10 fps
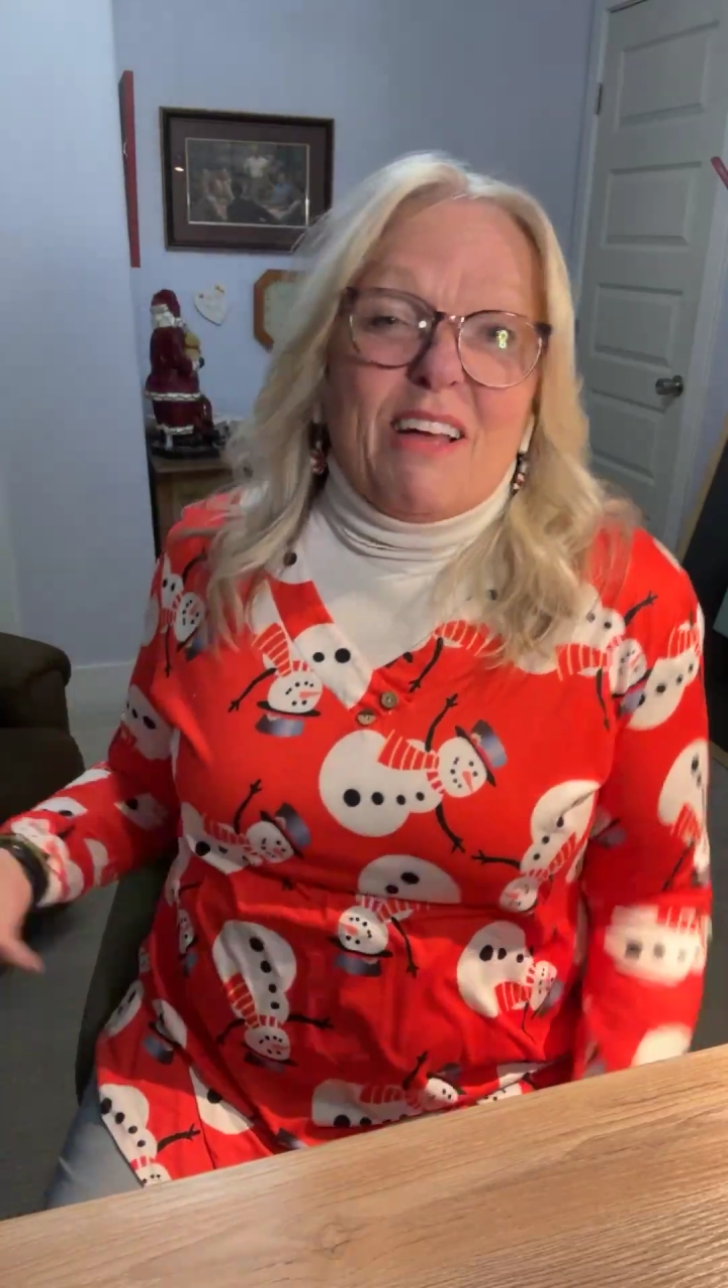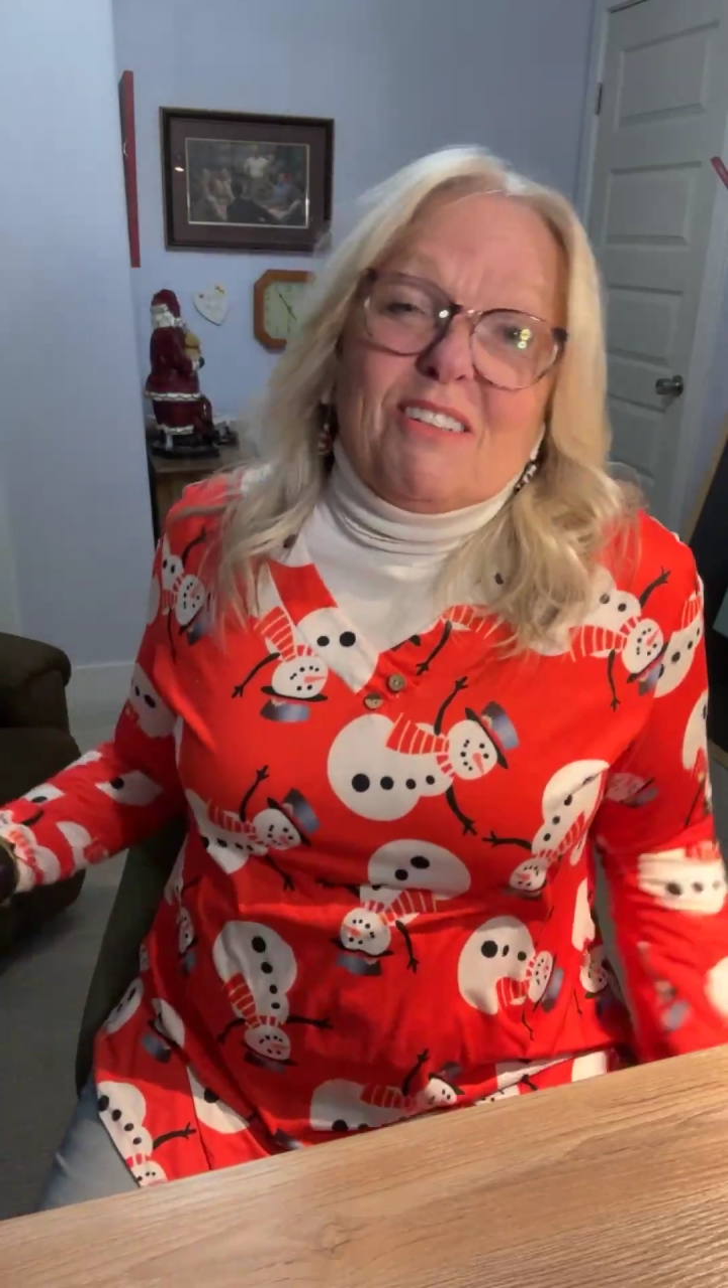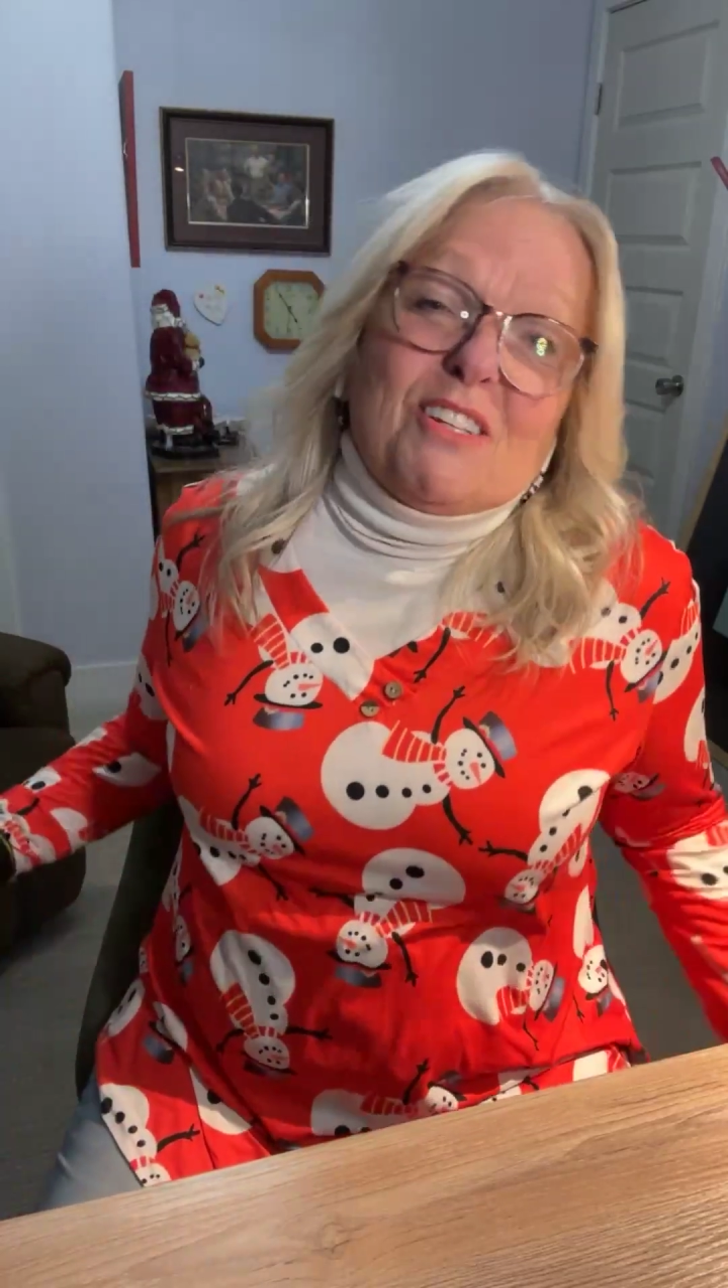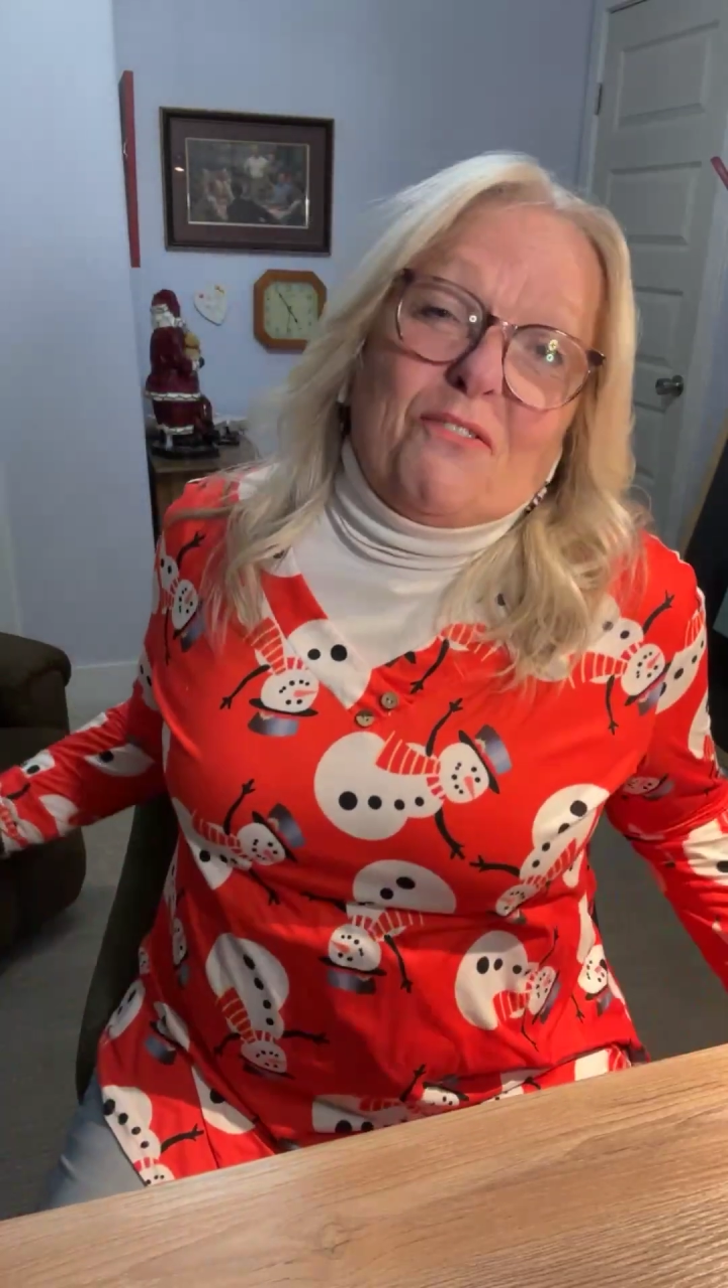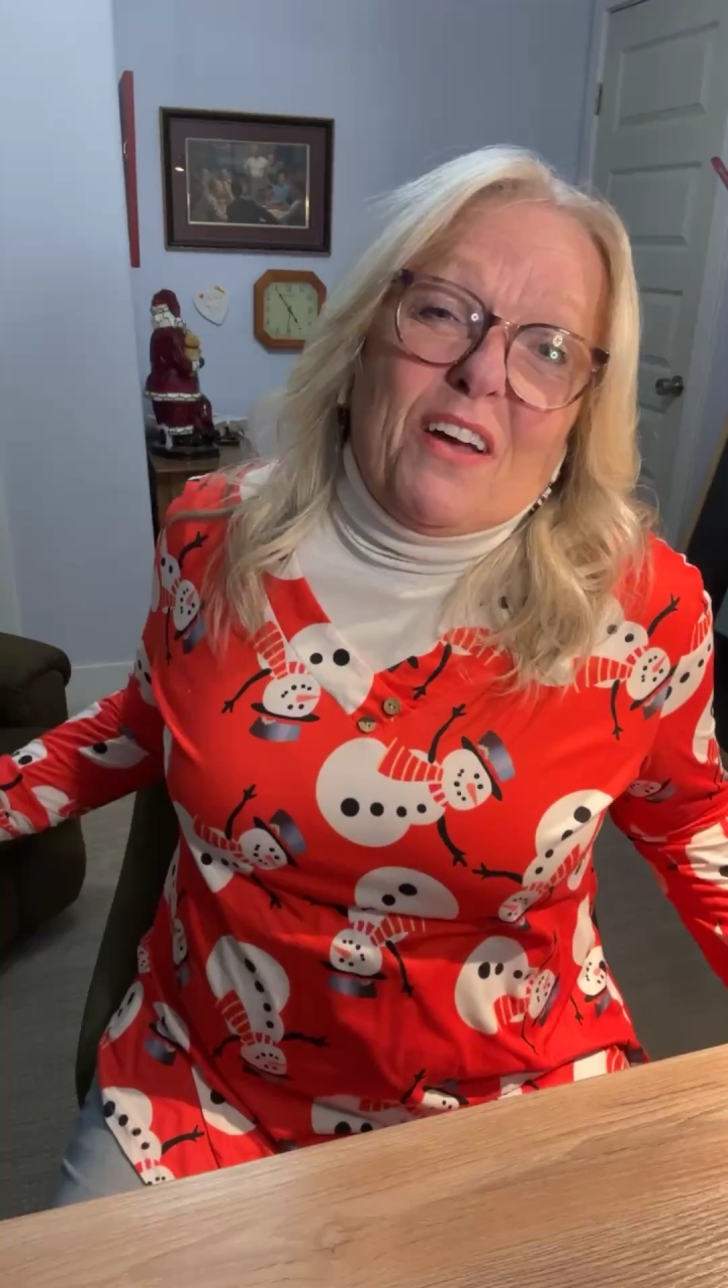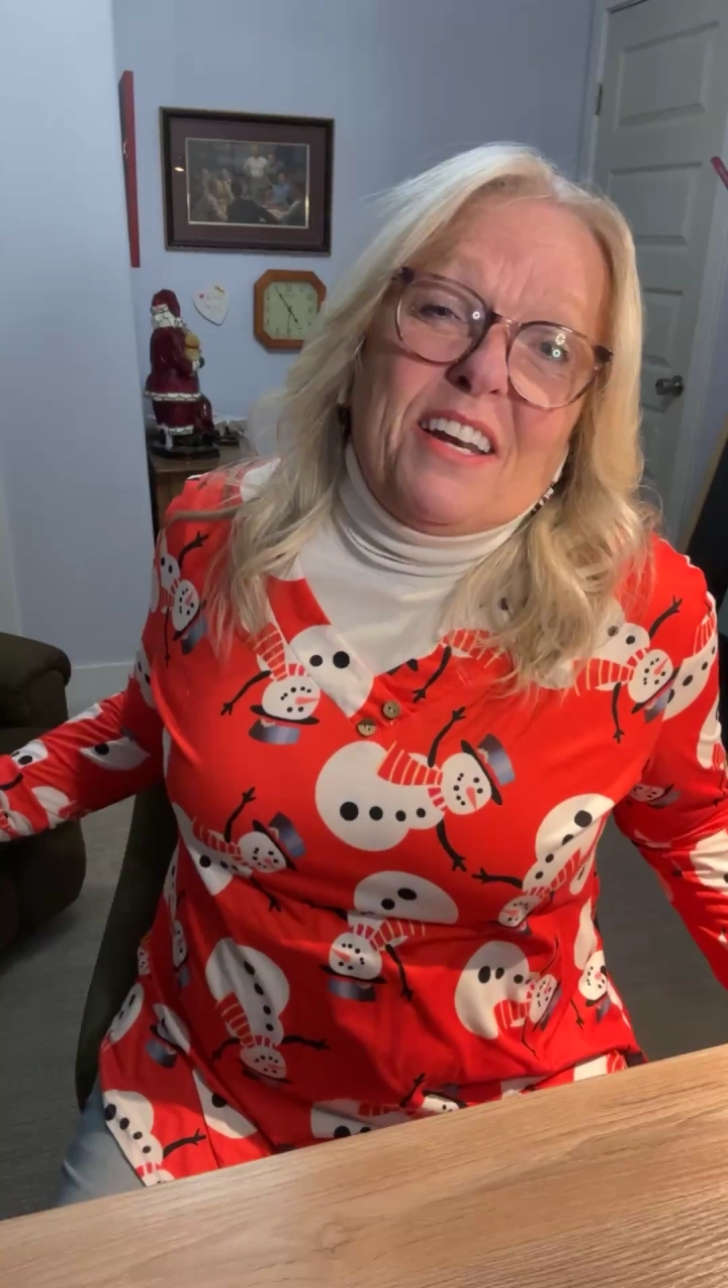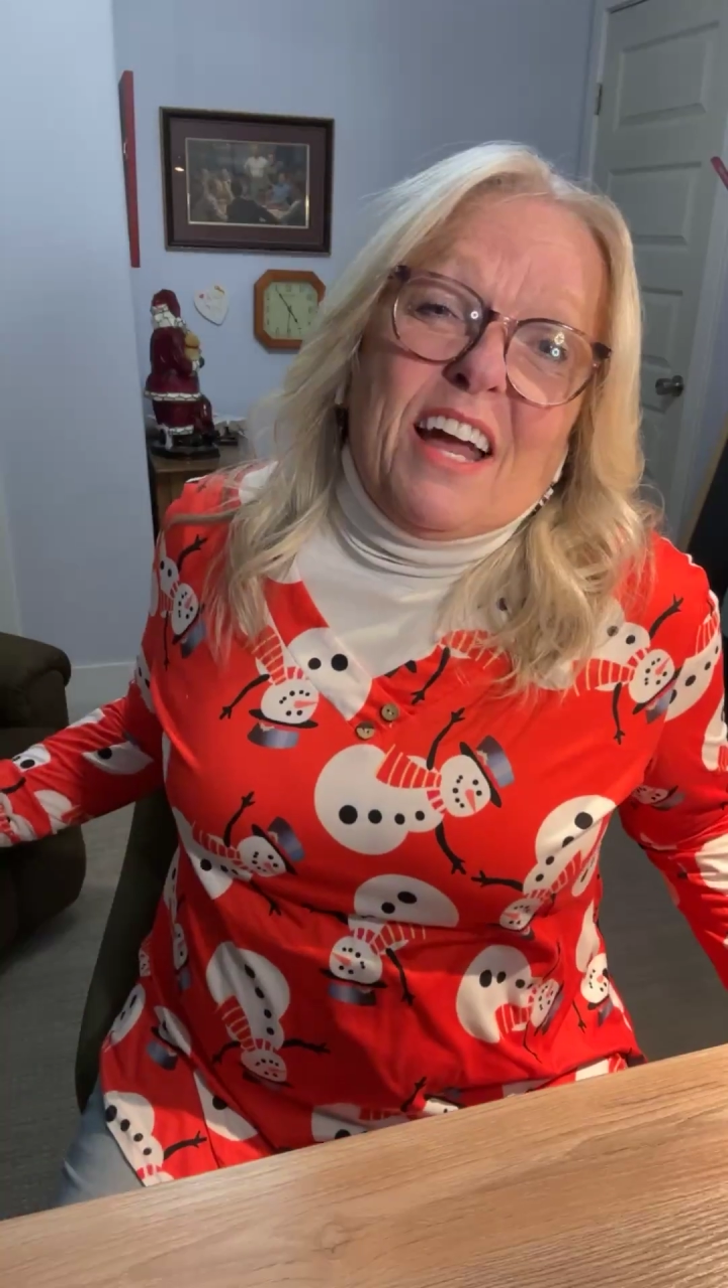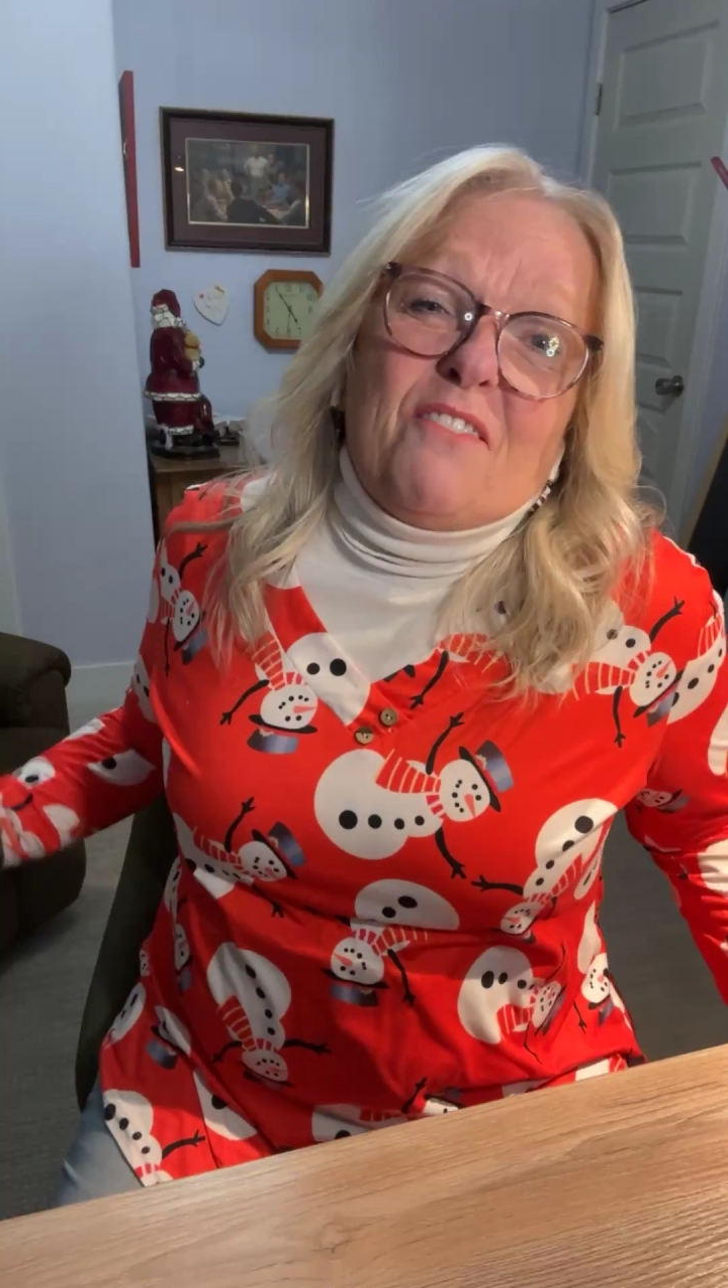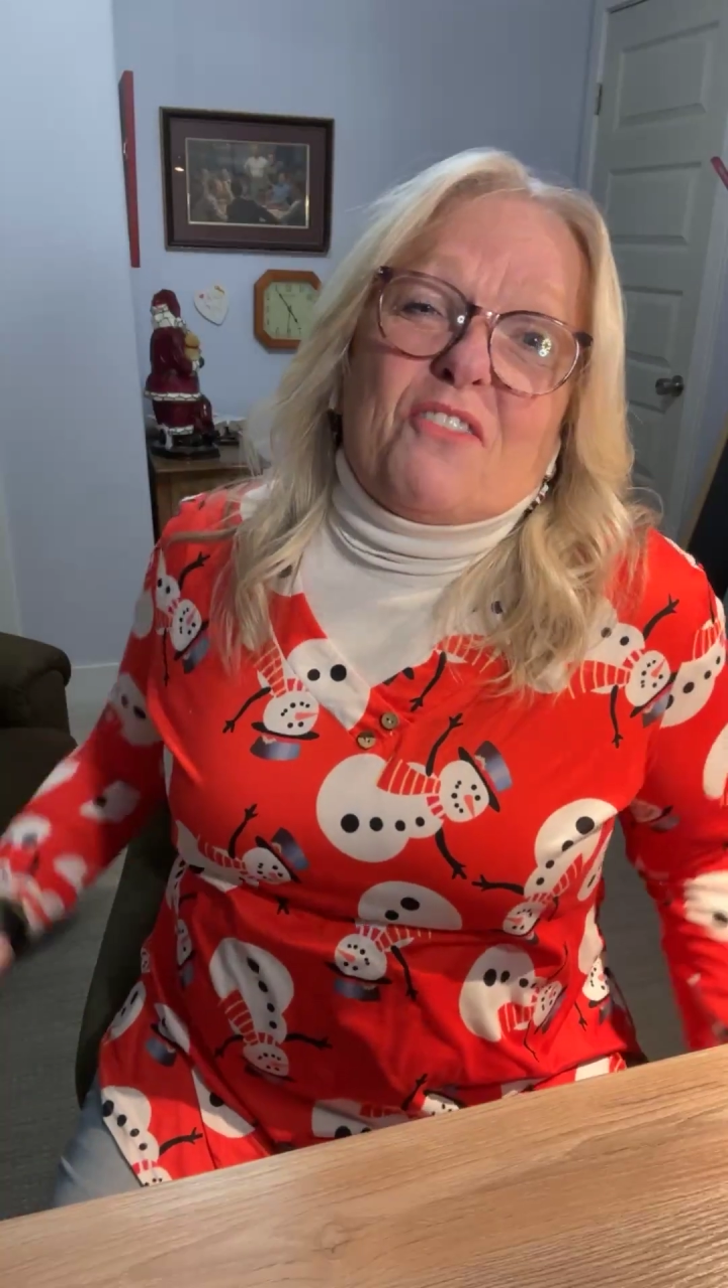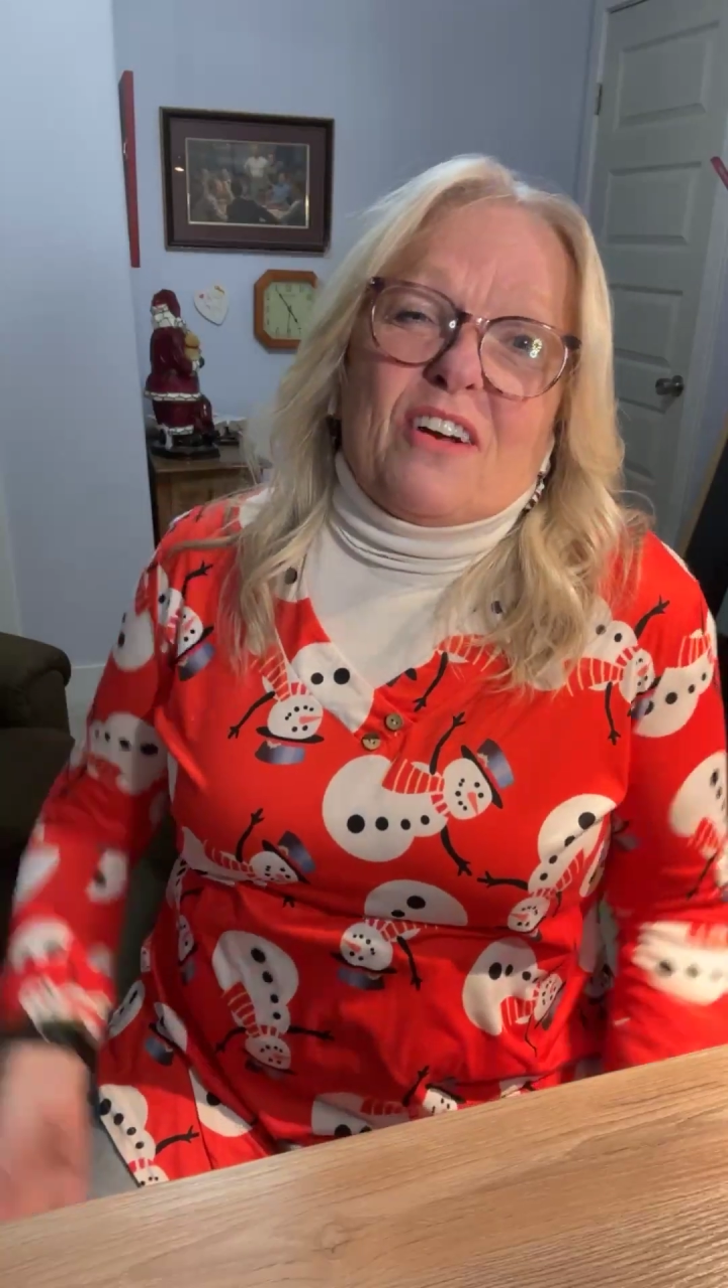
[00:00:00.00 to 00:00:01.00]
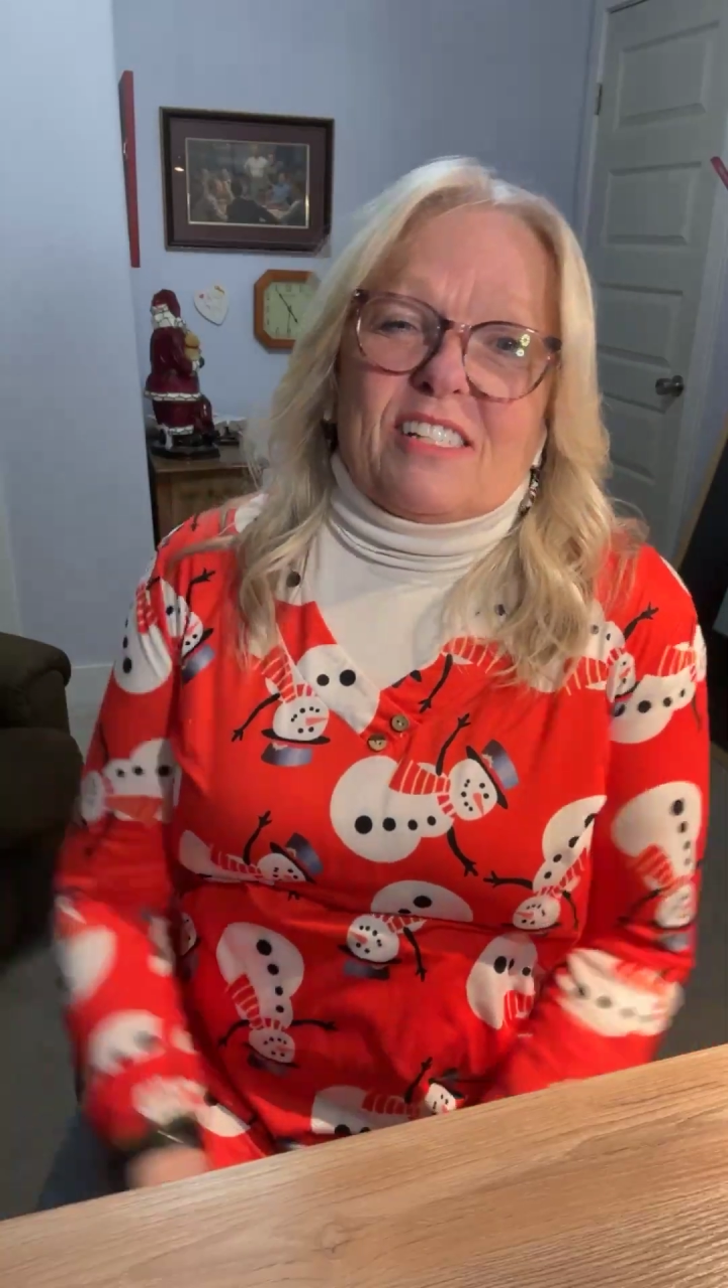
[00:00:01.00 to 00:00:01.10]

But that was a fun night